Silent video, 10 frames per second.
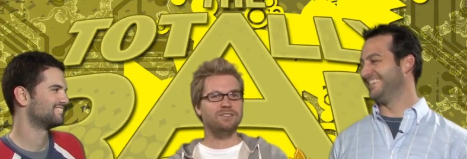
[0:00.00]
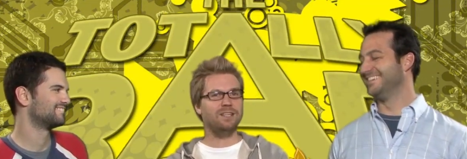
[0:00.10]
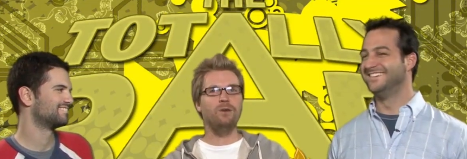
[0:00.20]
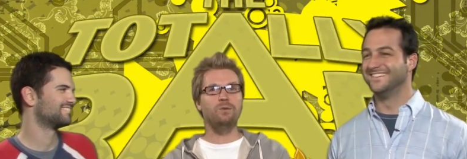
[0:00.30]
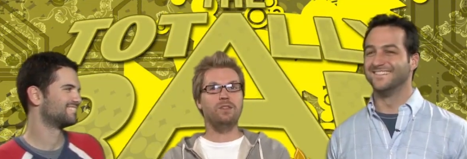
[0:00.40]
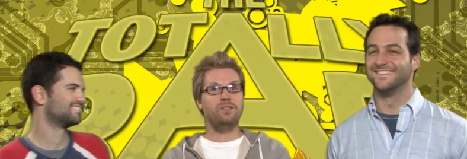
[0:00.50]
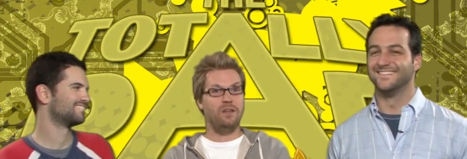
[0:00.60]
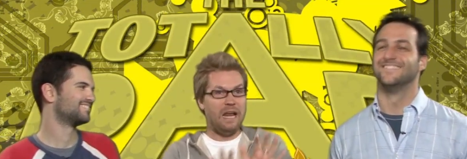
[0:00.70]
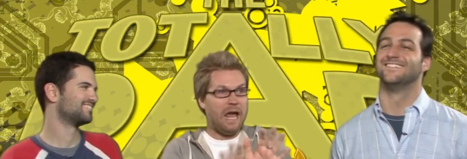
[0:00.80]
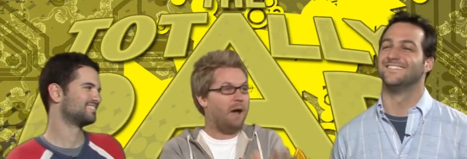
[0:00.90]
Speaker 1: dealt with
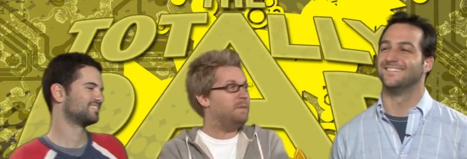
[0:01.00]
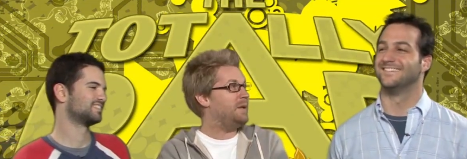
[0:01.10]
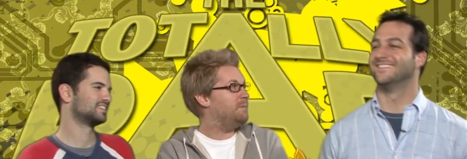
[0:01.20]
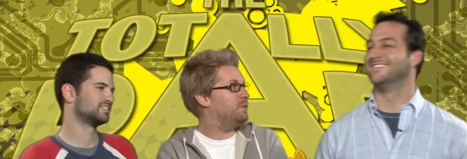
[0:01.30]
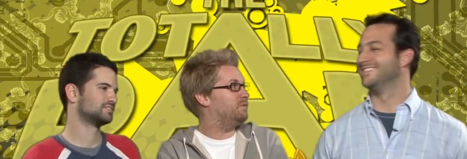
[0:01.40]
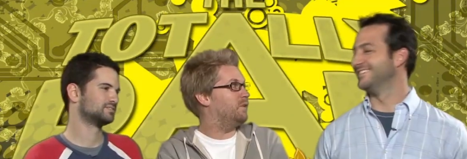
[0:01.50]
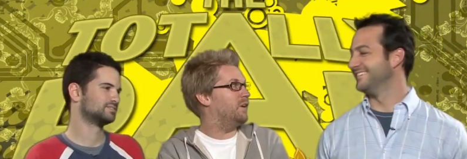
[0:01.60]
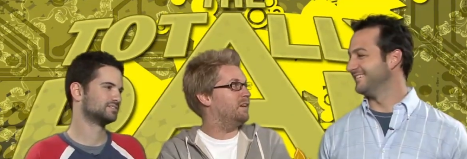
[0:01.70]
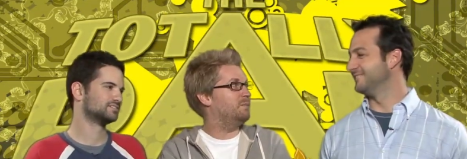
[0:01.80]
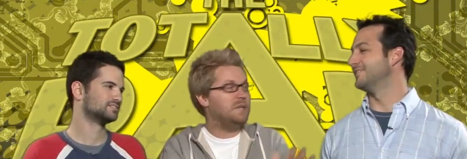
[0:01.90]
an IBM
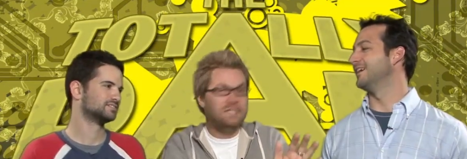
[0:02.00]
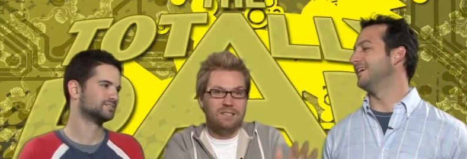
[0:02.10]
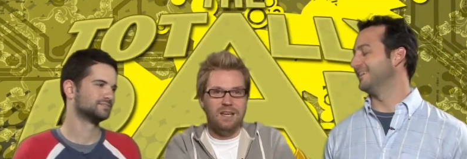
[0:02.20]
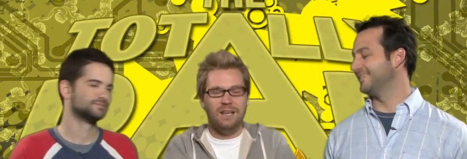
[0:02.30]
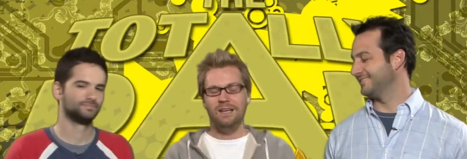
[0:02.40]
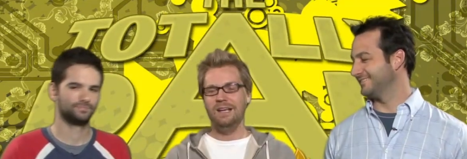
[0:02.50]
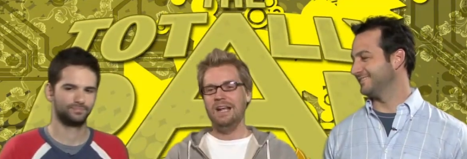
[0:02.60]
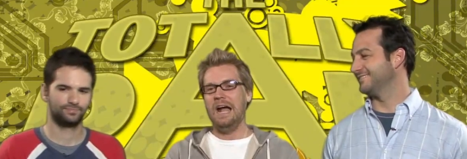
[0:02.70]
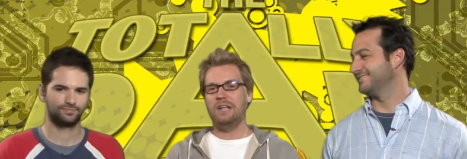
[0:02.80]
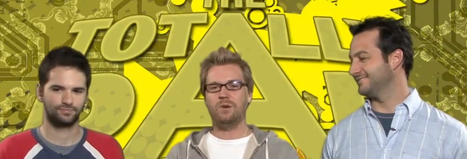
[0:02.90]
before, a PC. Right.
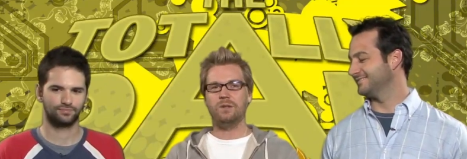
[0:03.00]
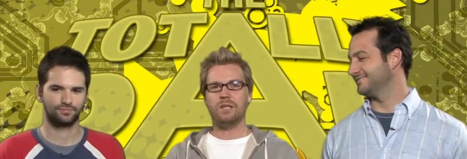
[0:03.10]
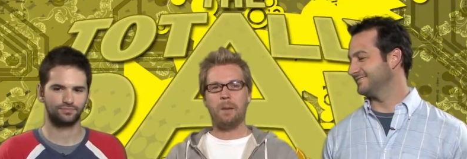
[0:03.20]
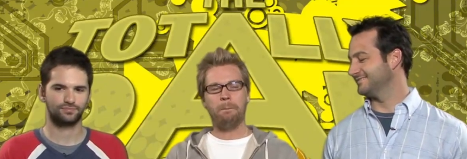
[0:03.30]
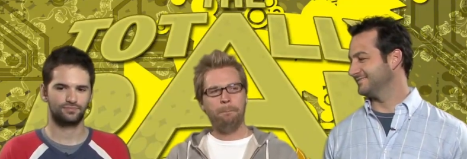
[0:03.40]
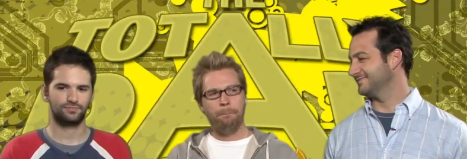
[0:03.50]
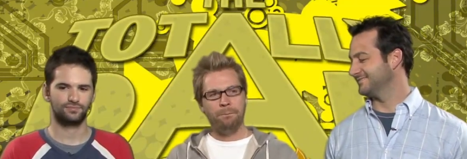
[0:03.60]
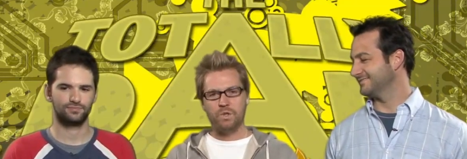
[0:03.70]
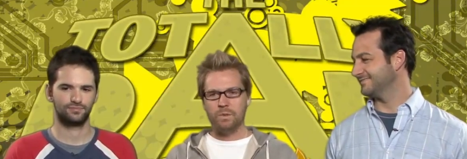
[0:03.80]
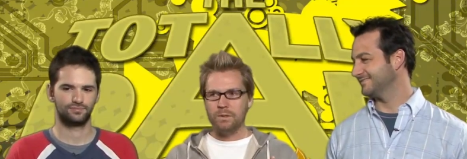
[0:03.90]
And so I was like,
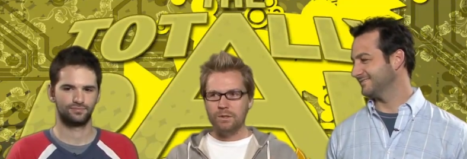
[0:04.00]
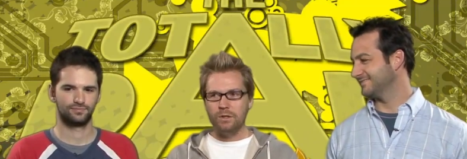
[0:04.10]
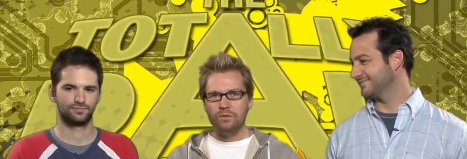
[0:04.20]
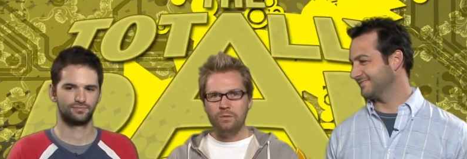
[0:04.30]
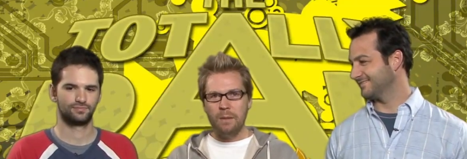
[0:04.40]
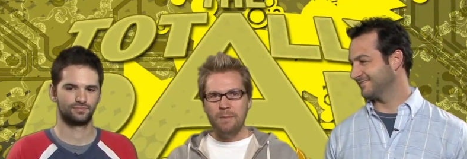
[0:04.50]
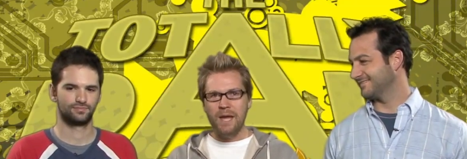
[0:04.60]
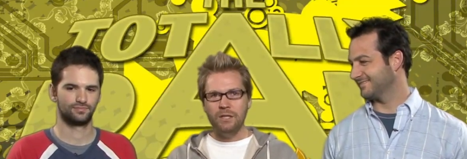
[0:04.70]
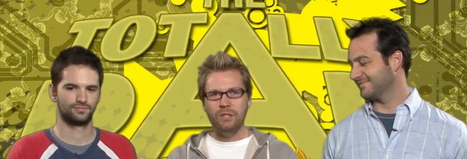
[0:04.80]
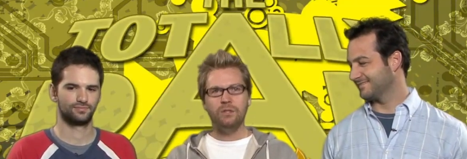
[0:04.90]
hmm. So I'm like looking through my
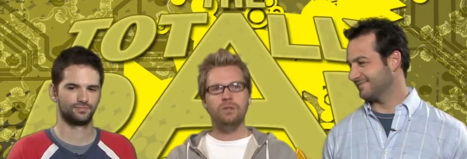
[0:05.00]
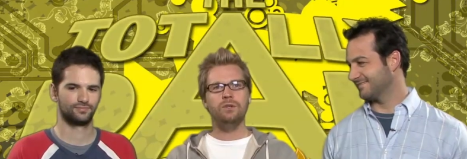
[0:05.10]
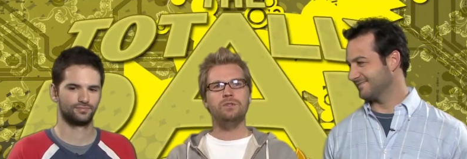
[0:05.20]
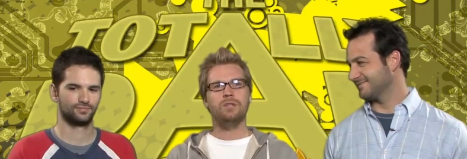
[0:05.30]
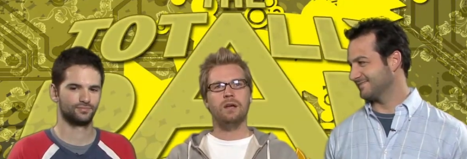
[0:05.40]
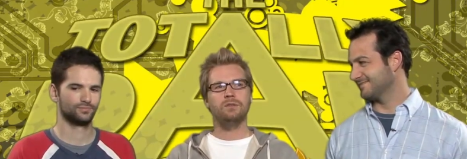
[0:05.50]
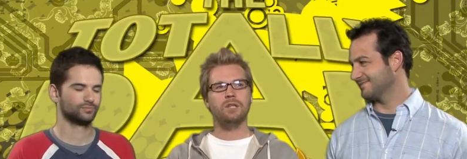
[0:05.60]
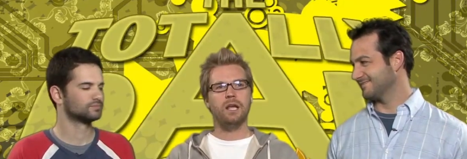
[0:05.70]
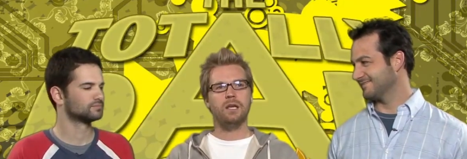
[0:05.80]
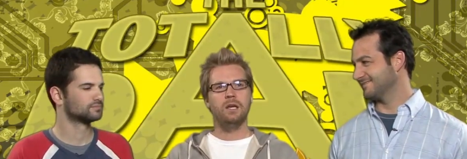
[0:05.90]
menus, and I was
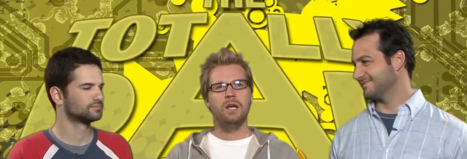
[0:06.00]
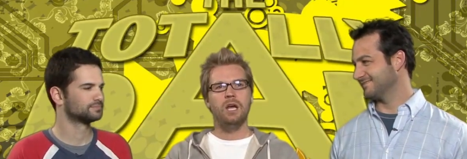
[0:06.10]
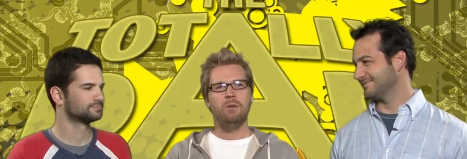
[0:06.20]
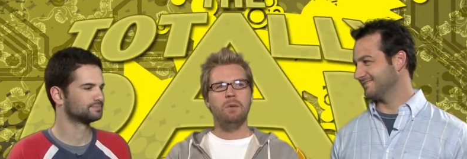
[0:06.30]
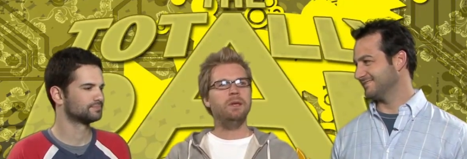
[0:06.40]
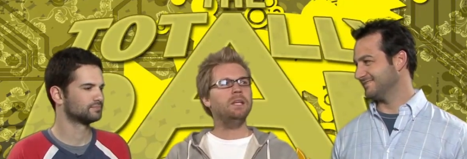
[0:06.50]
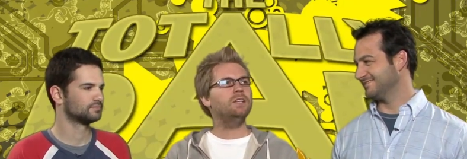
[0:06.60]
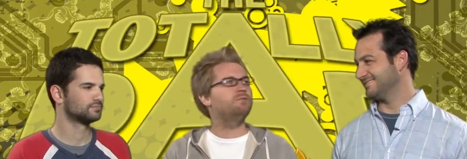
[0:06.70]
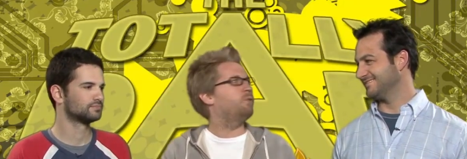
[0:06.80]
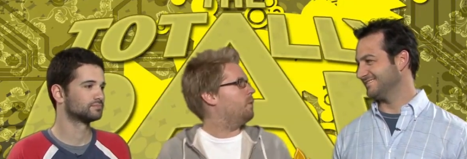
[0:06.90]
like, maybe I need
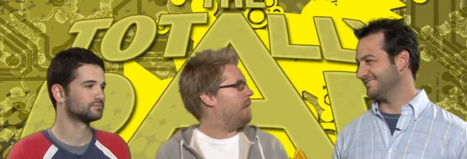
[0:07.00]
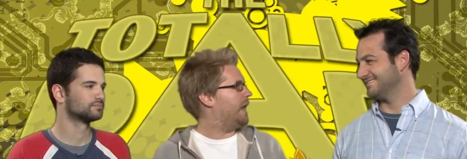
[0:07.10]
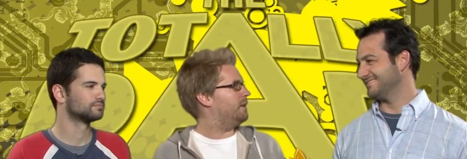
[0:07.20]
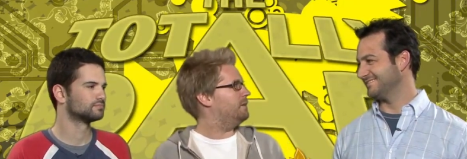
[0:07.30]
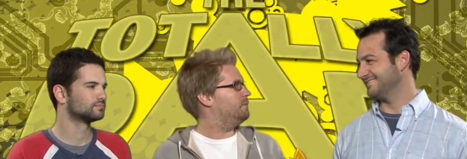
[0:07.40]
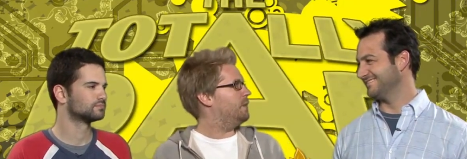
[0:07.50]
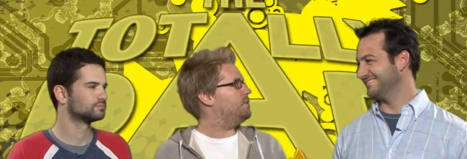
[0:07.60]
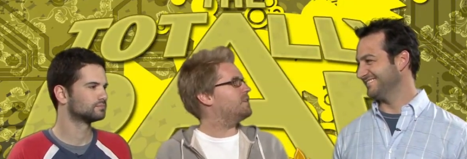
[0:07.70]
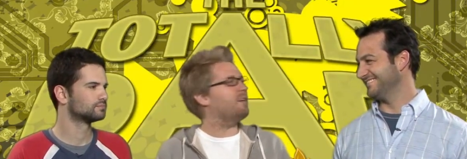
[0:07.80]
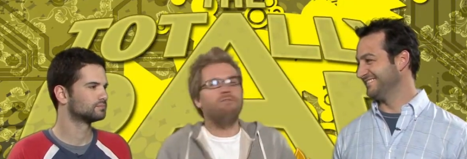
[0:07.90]
to format it. Maybe
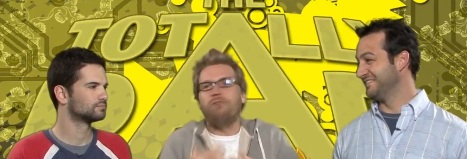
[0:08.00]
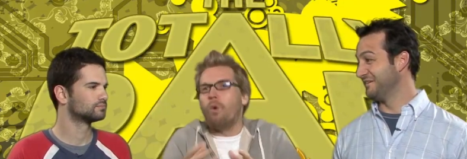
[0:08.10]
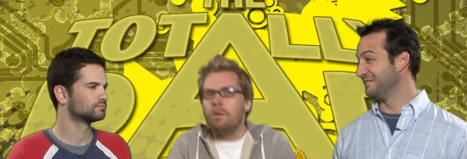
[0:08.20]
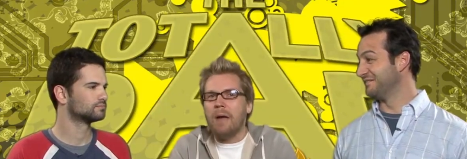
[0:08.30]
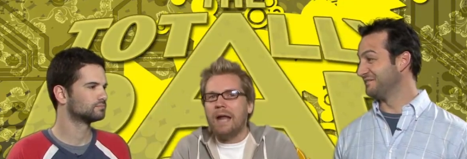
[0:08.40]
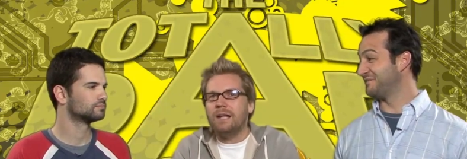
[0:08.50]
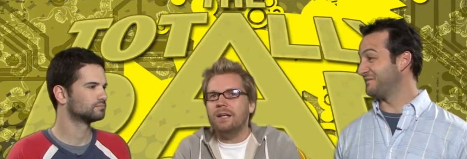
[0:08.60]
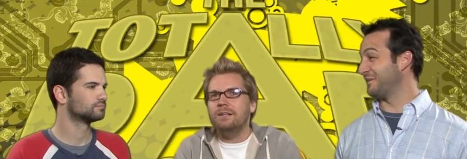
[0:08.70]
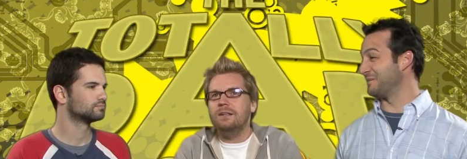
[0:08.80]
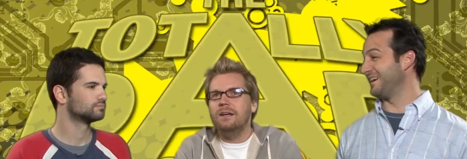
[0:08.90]
it's not
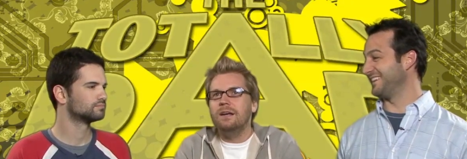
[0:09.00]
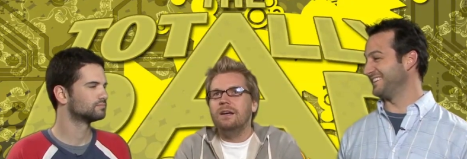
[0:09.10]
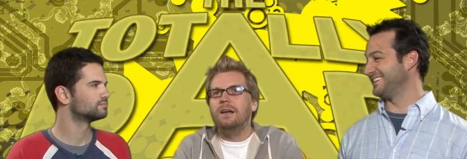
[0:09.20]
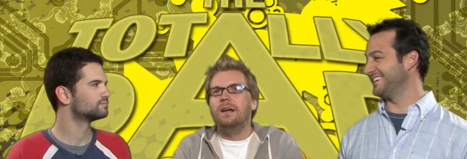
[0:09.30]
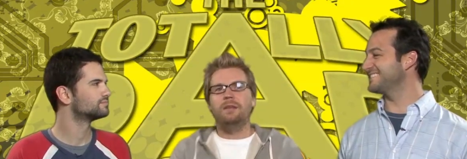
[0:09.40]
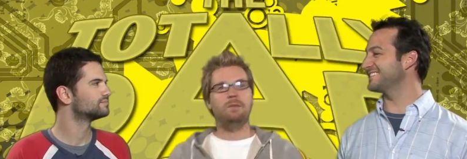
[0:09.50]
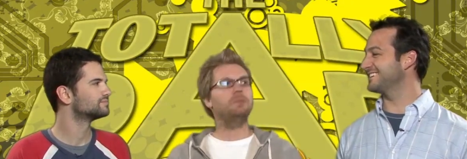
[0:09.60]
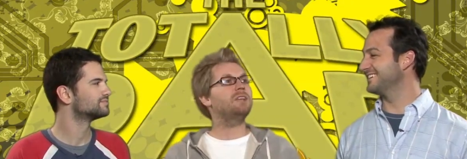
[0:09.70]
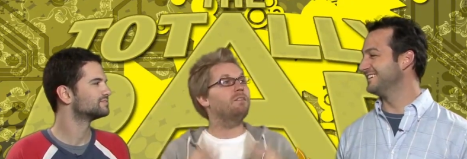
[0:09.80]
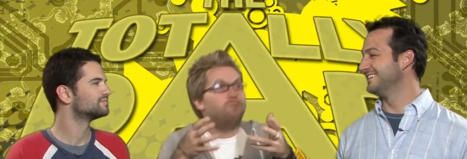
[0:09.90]
formatted. Formatting the disc.
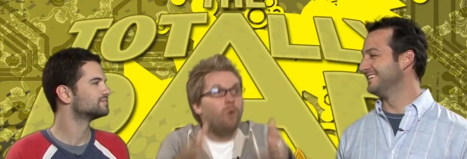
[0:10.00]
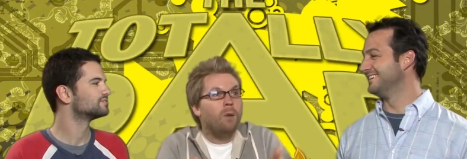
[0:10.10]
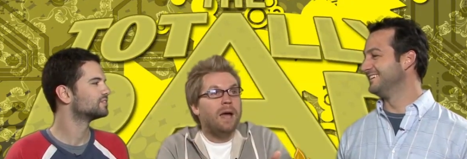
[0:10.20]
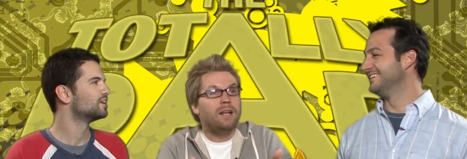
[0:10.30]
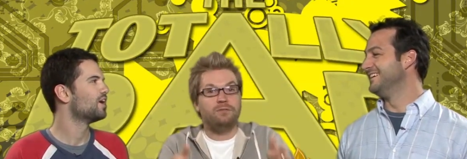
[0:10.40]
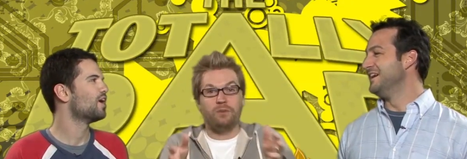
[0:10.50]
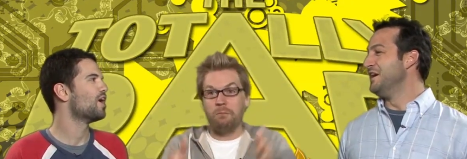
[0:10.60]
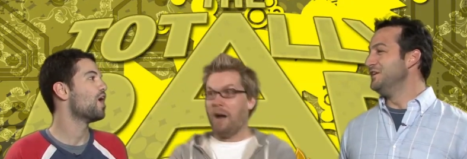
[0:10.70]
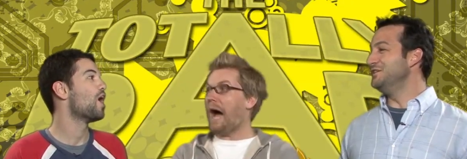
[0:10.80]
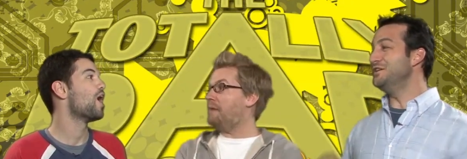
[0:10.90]
Maybe it's not formatted for
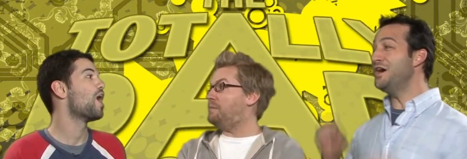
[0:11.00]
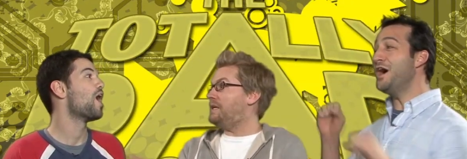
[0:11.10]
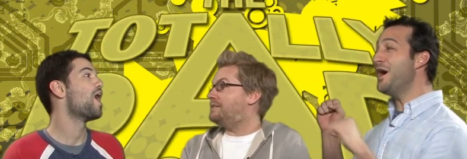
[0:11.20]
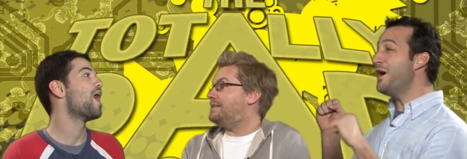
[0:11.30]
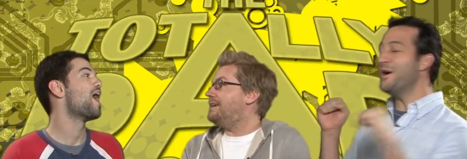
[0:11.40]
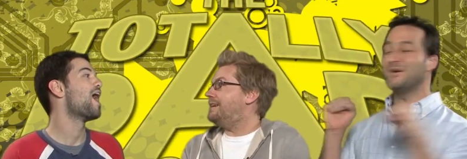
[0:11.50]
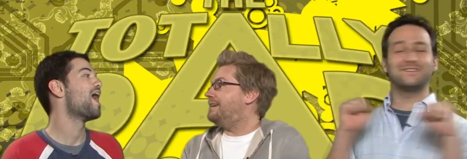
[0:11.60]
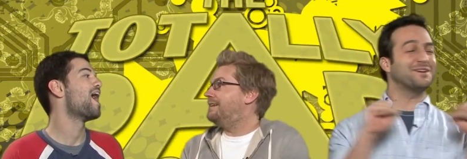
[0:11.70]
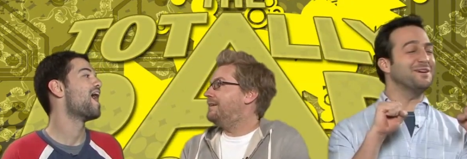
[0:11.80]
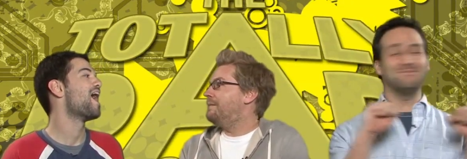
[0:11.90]
my no,
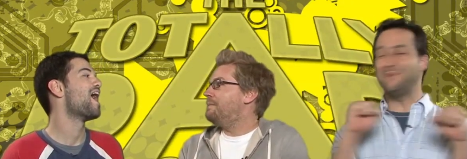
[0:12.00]
PC. Turn